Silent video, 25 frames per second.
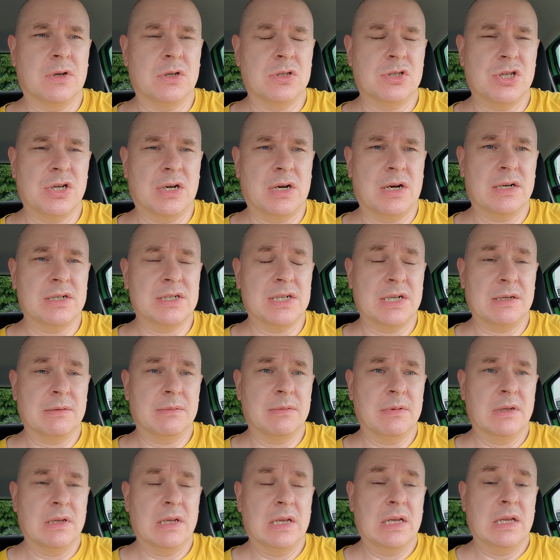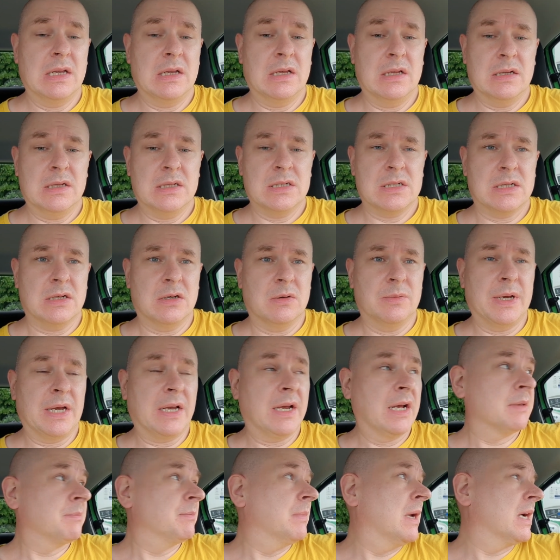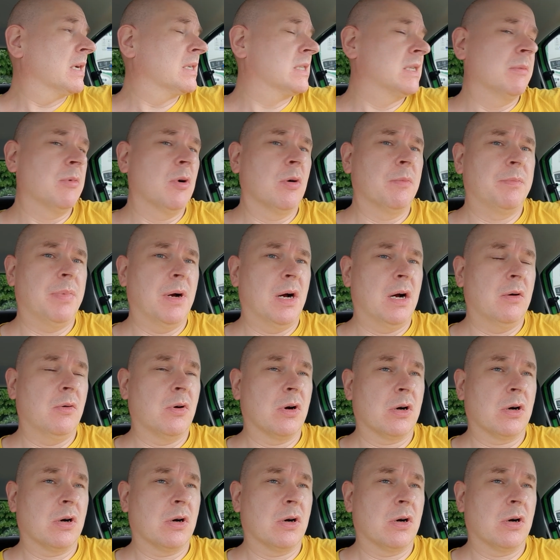charging. so we get maximum power,